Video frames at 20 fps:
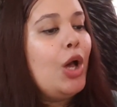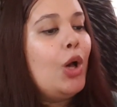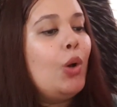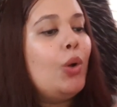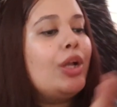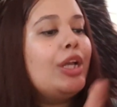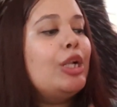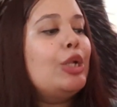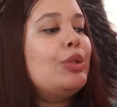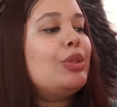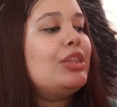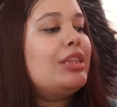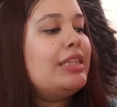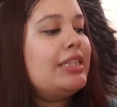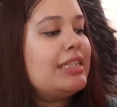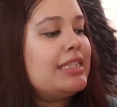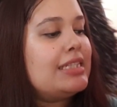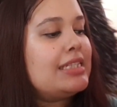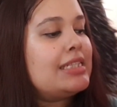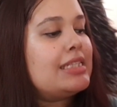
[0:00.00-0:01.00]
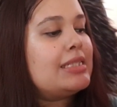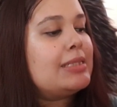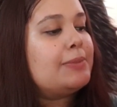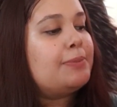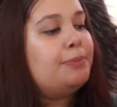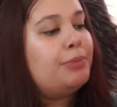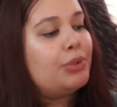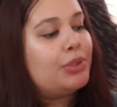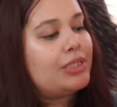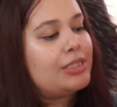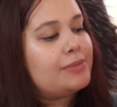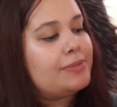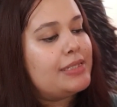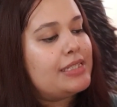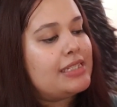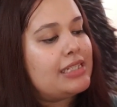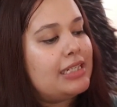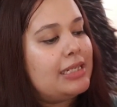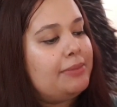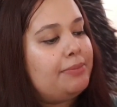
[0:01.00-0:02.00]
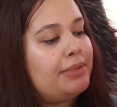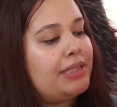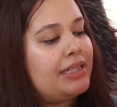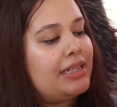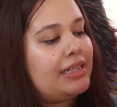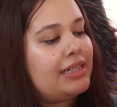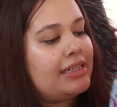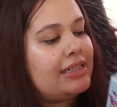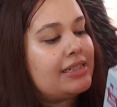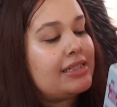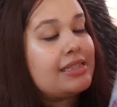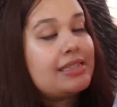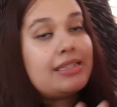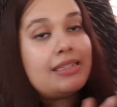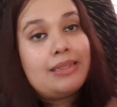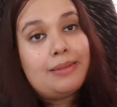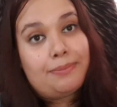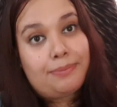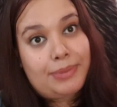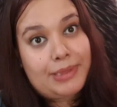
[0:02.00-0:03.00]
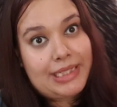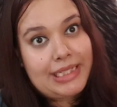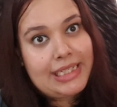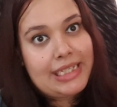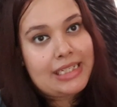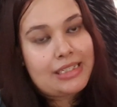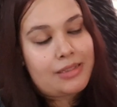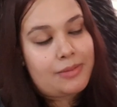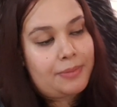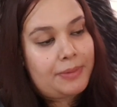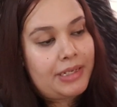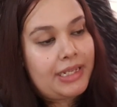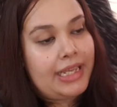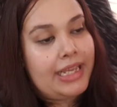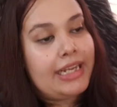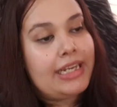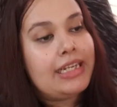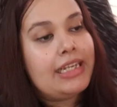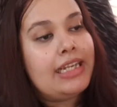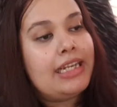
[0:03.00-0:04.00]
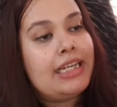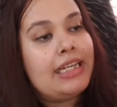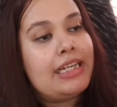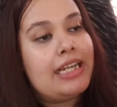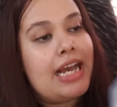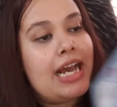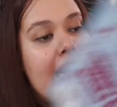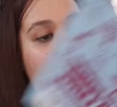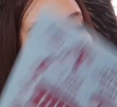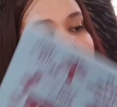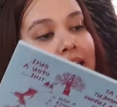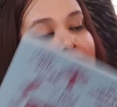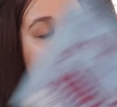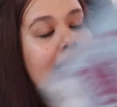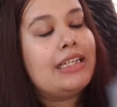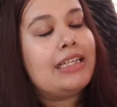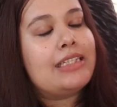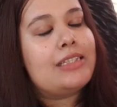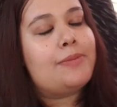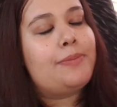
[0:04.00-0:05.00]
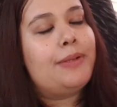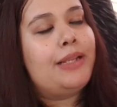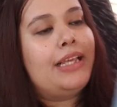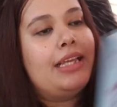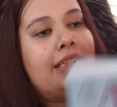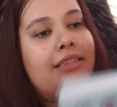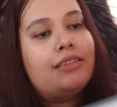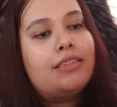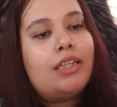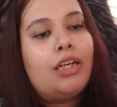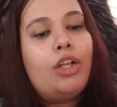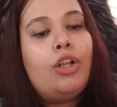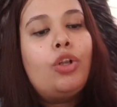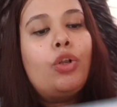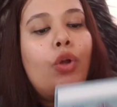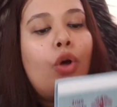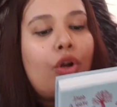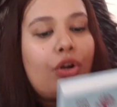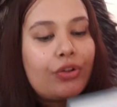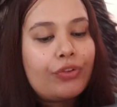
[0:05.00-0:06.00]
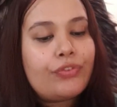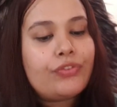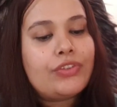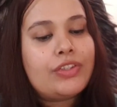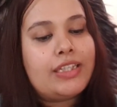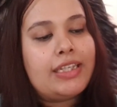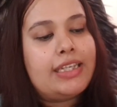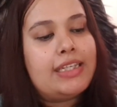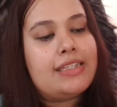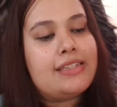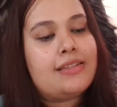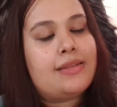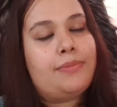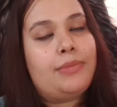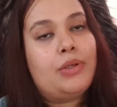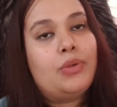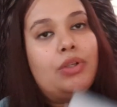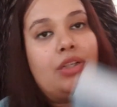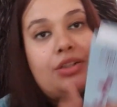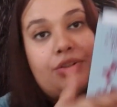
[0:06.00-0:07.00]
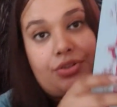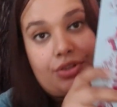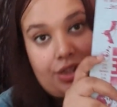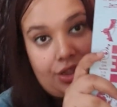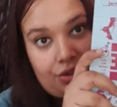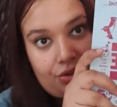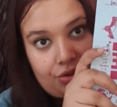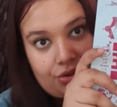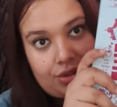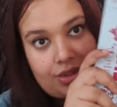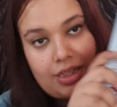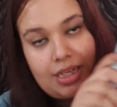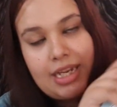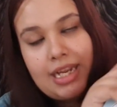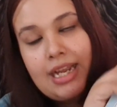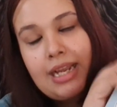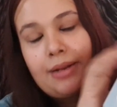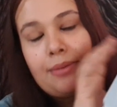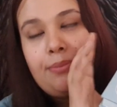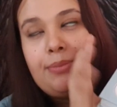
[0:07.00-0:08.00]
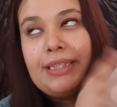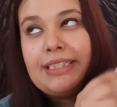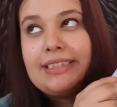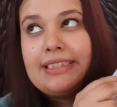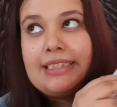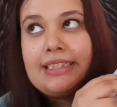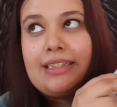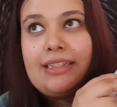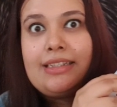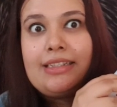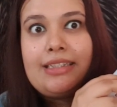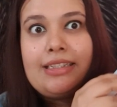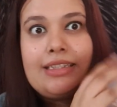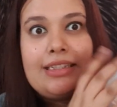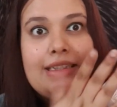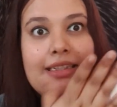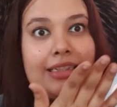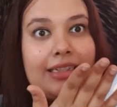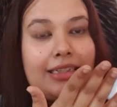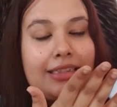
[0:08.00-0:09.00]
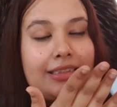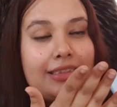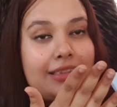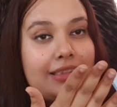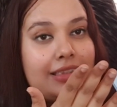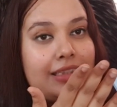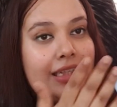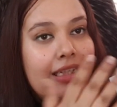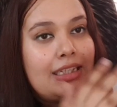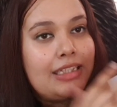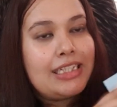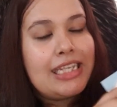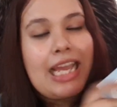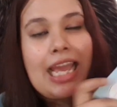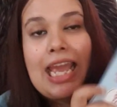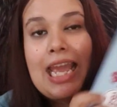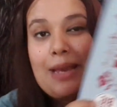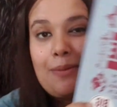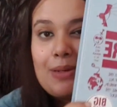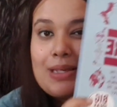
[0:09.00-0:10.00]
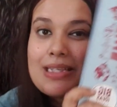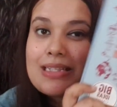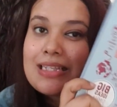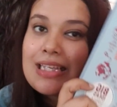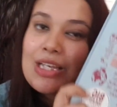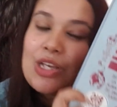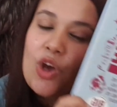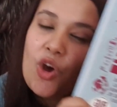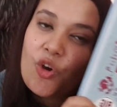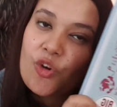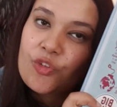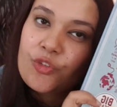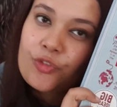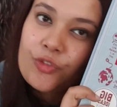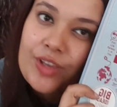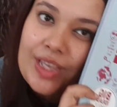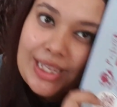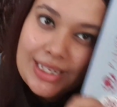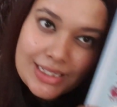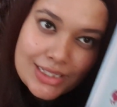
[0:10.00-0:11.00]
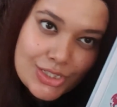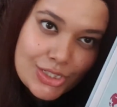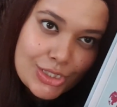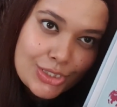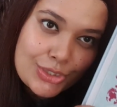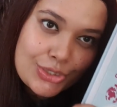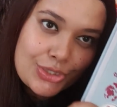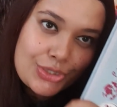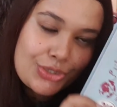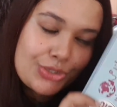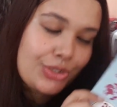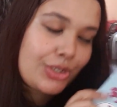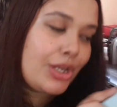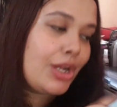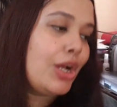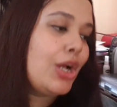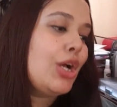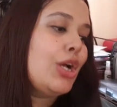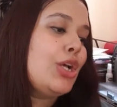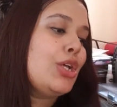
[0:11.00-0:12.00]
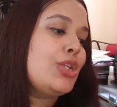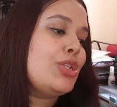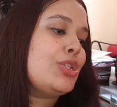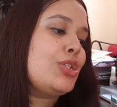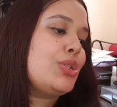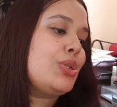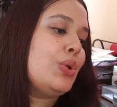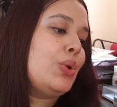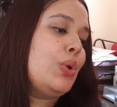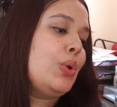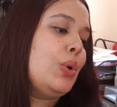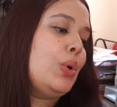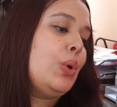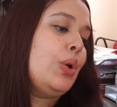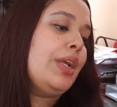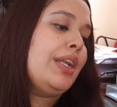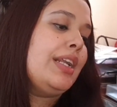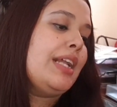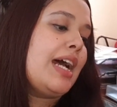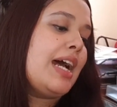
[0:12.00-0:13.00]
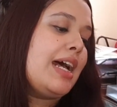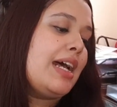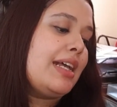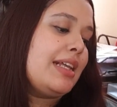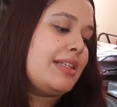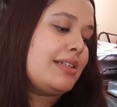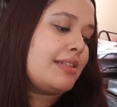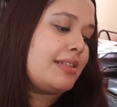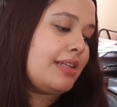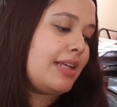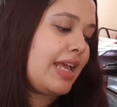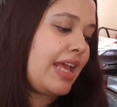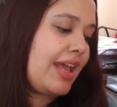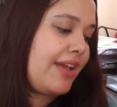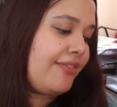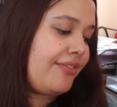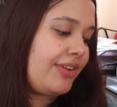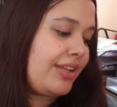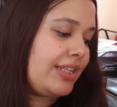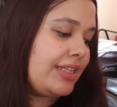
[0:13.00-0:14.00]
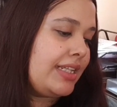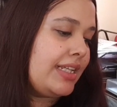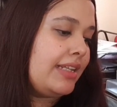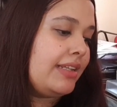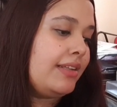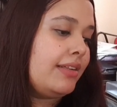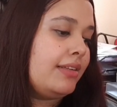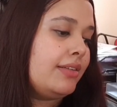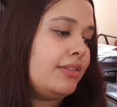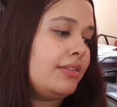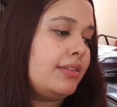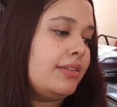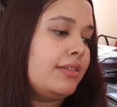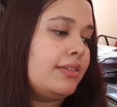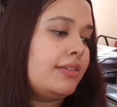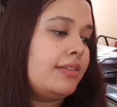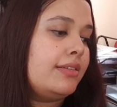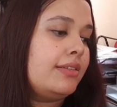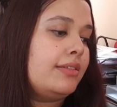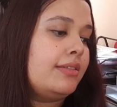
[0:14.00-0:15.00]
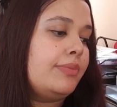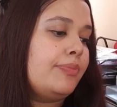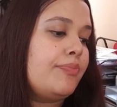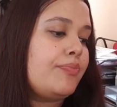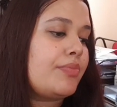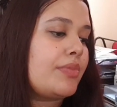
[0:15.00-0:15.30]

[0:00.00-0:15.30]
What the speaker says: Okay, now this book is basically Big Ideas Simply Explained. It explains a lot of things about literature. Basically, it's the ABC of English literature. So it has everything, the